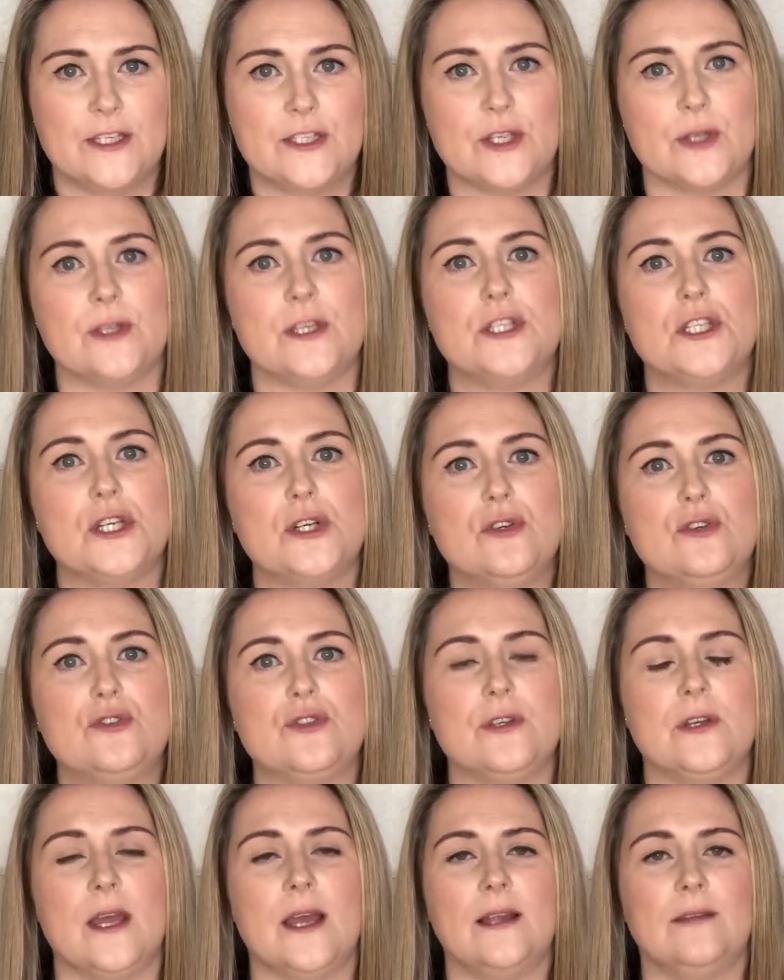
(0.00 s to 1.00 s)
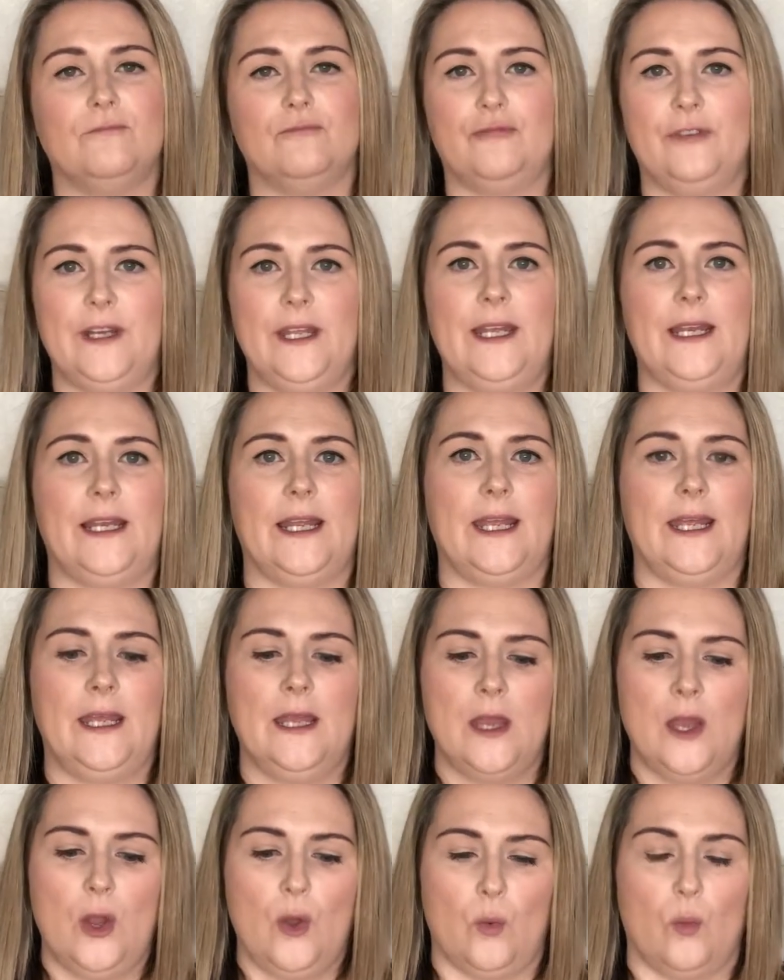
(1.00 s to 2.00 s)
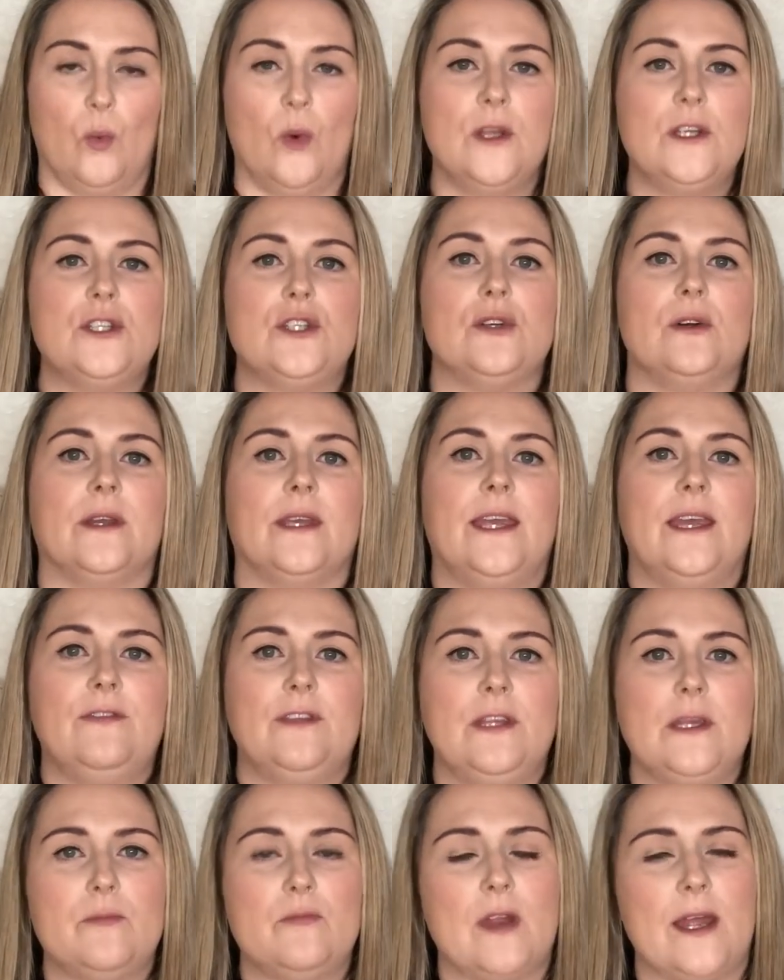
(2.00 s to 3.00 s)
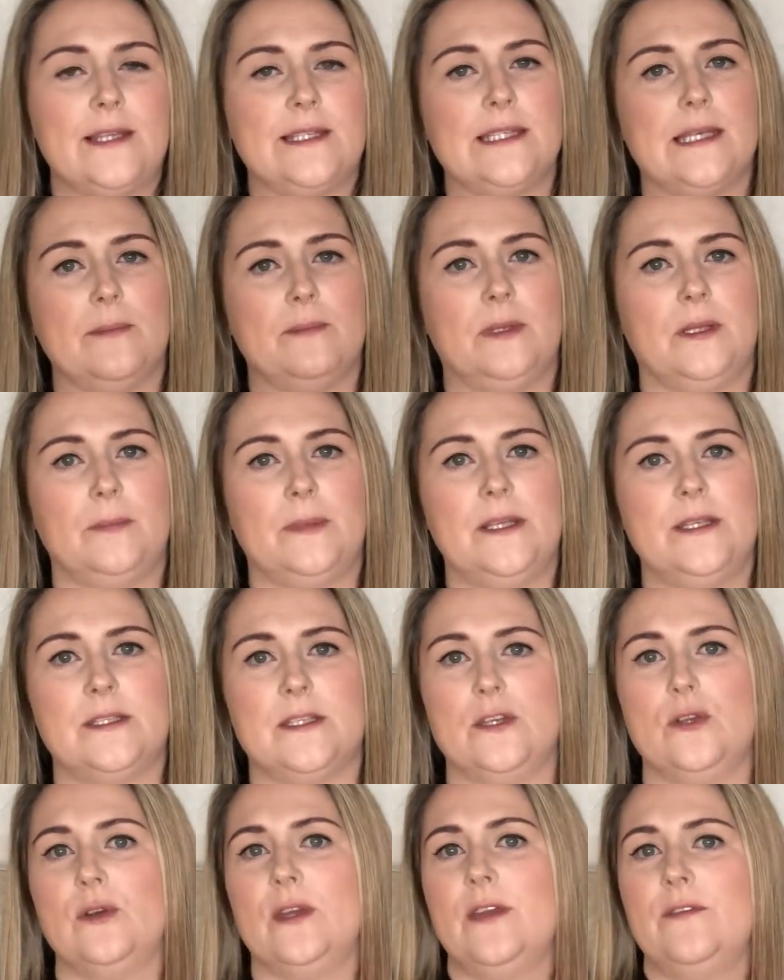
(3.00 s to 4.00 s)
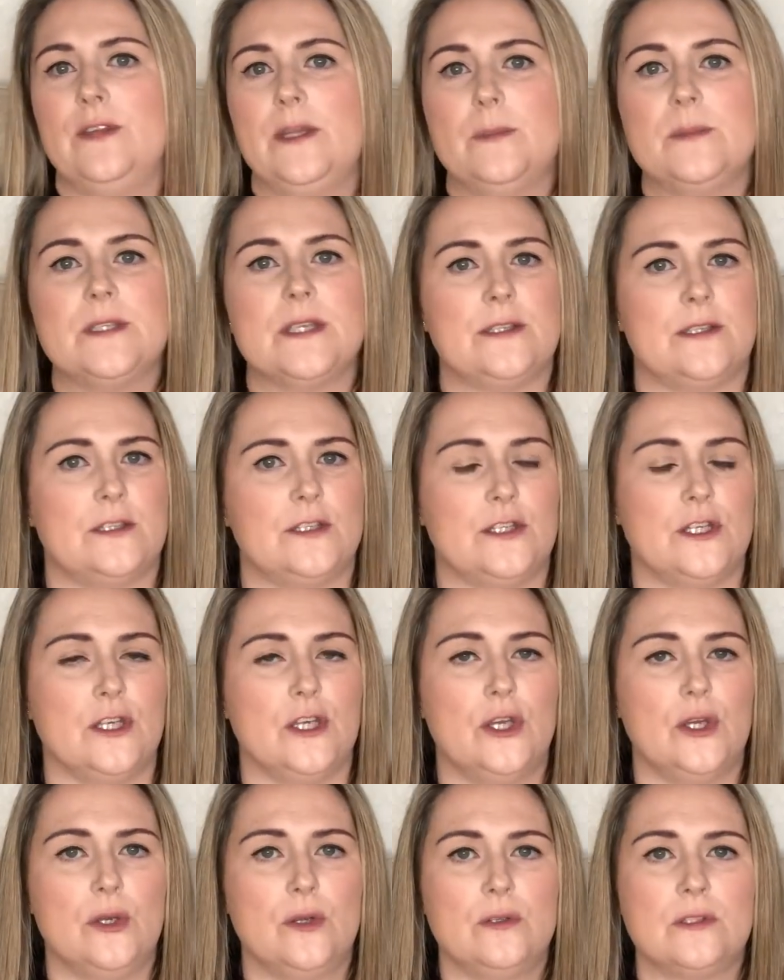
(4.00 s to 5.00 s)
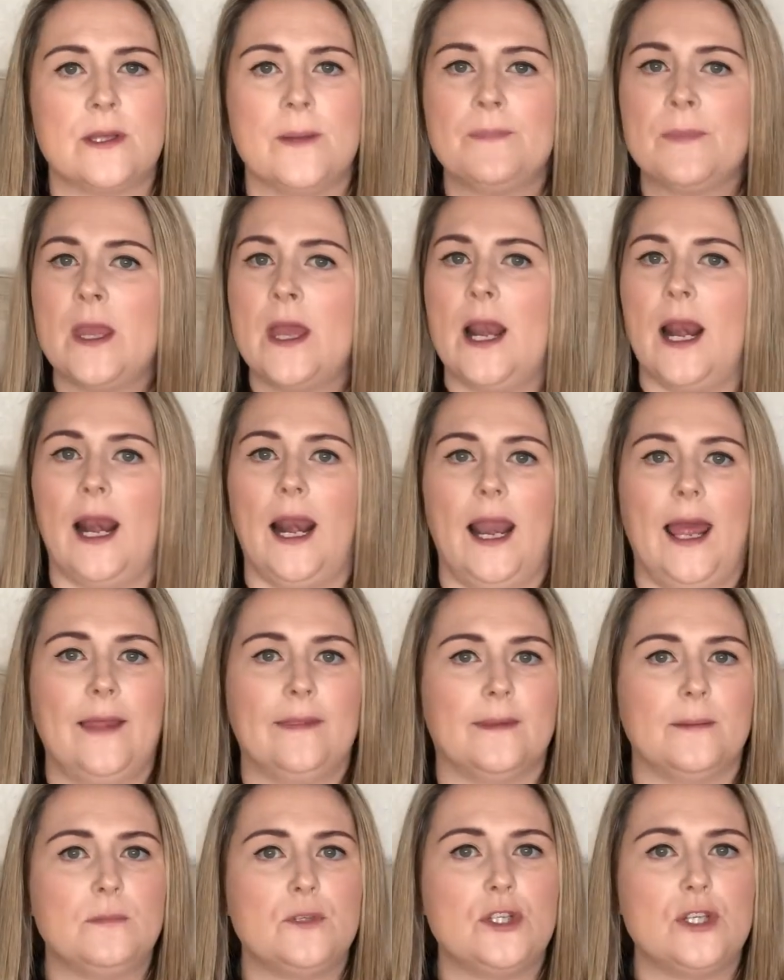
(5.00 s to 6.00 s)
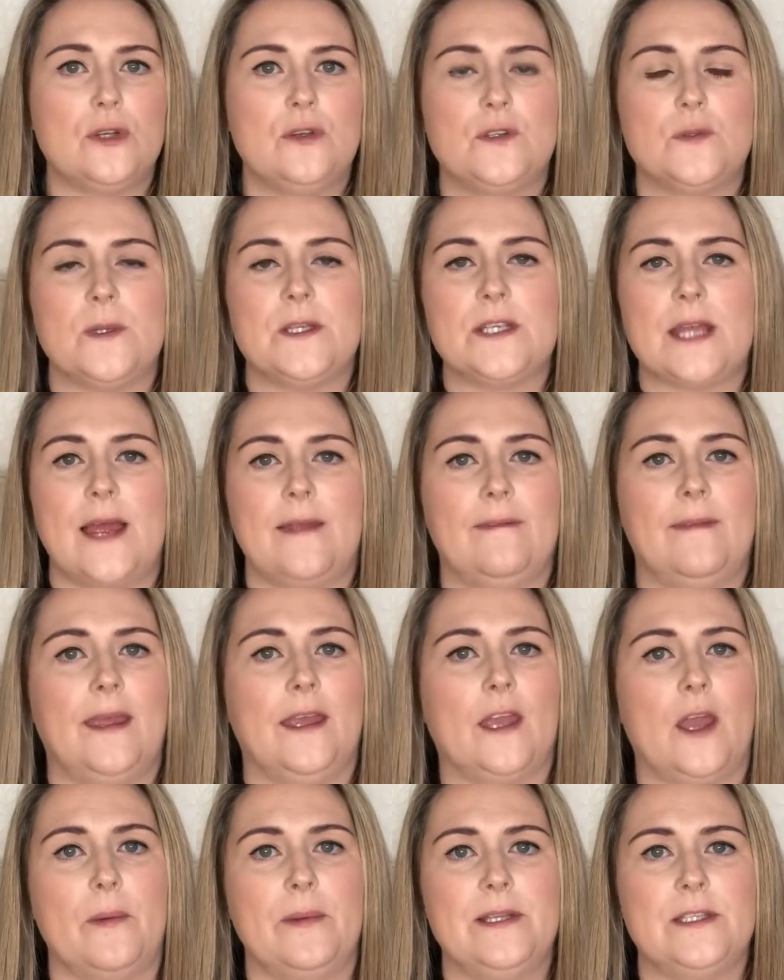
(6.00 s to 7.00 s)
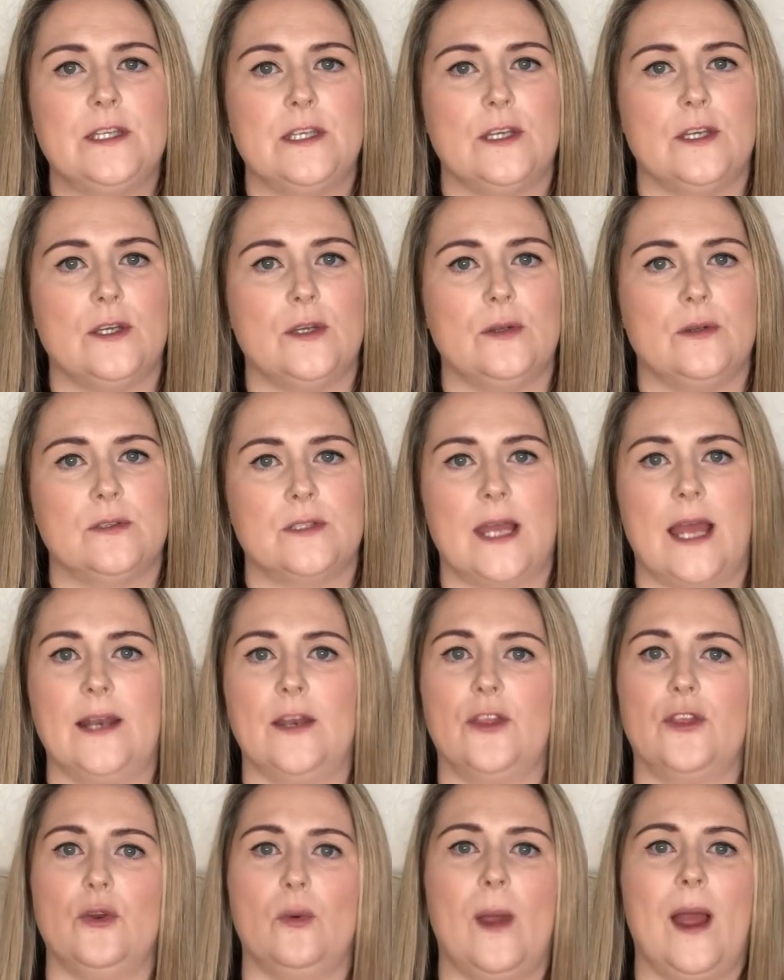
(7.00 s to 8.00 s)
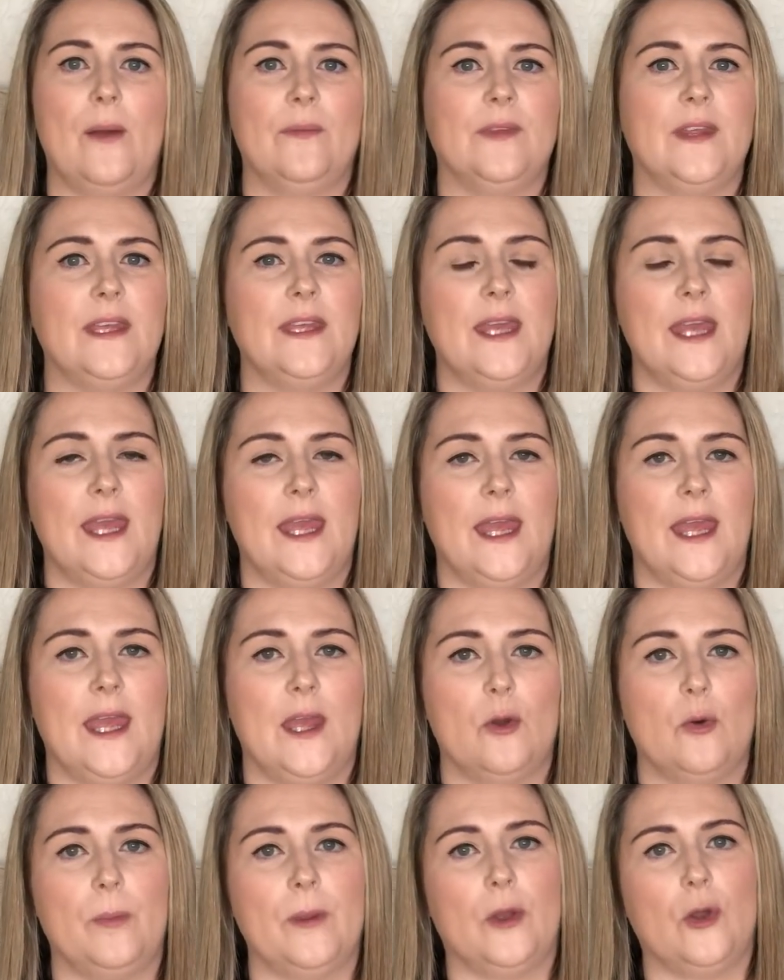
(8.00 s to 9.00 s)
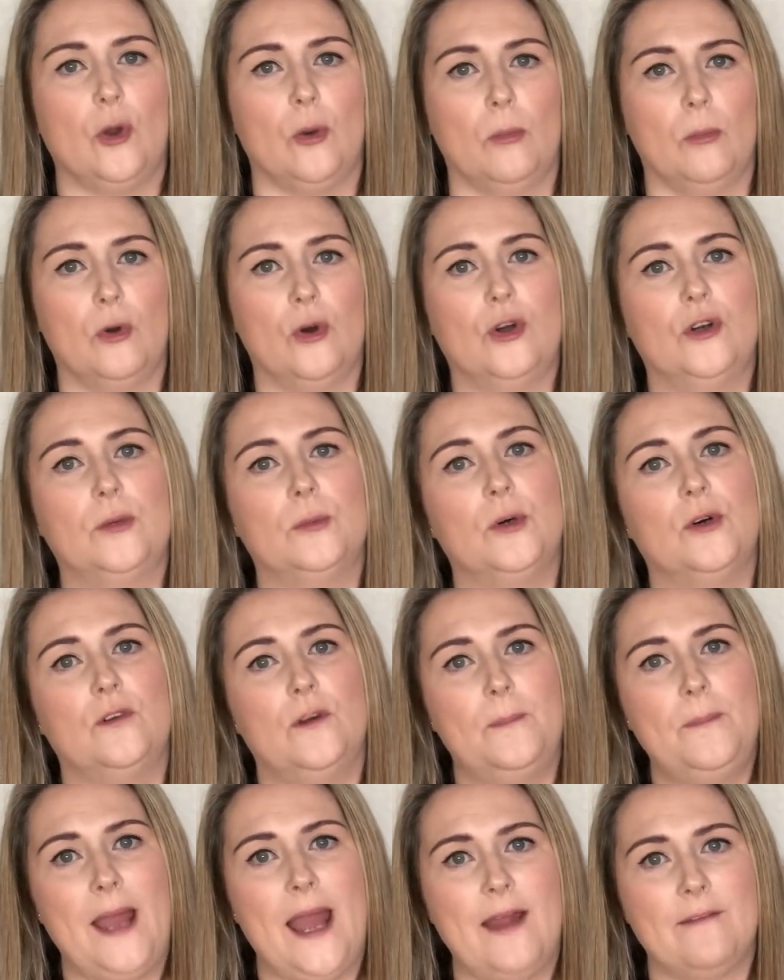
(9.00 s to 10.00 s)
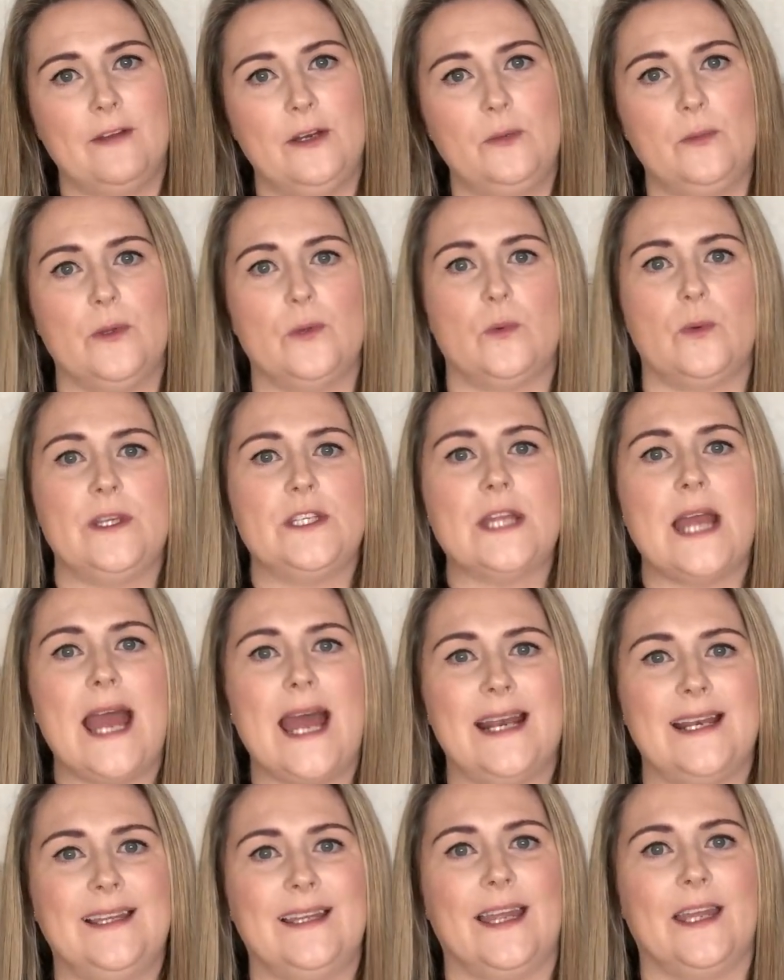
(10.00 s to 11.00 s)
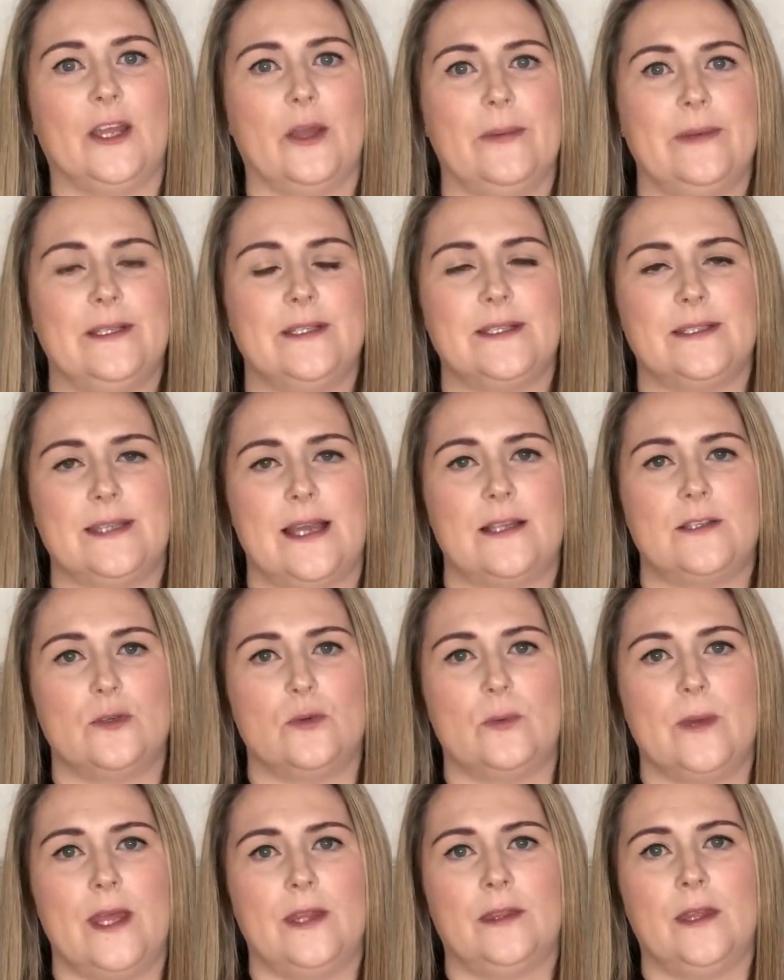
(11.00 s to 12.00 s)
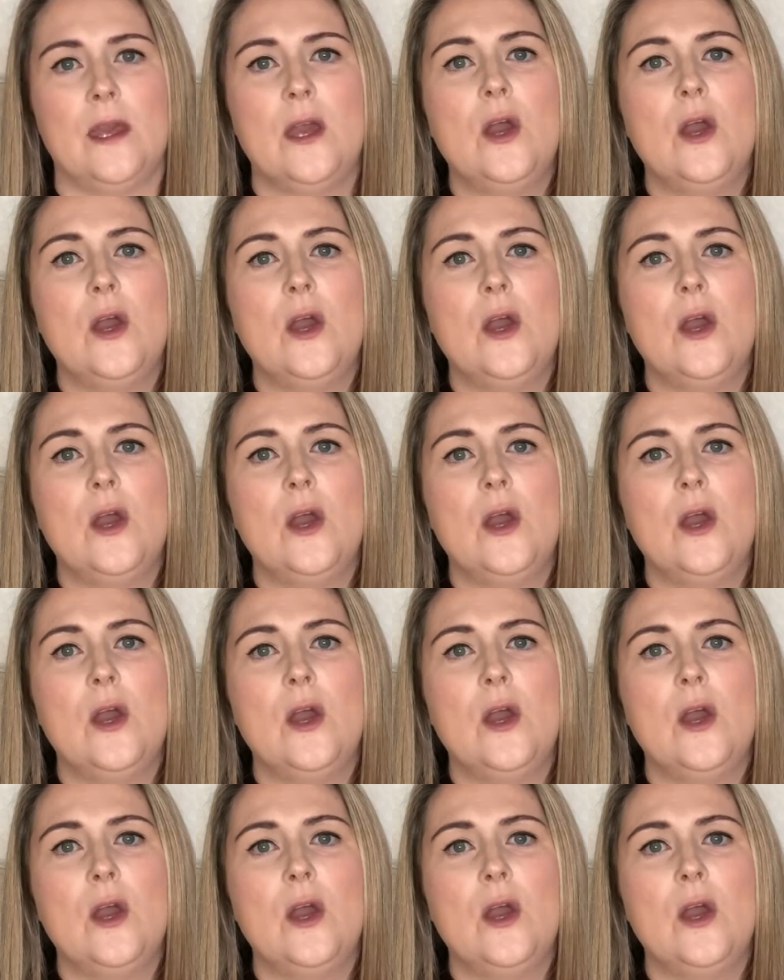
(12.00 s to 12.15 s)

So the children really, once you're giving them writing implements and you're giving them scissors to use, let them choose which hand they're going to use, and throughout the year it will become more and more apparent with which hand they're going to settle with,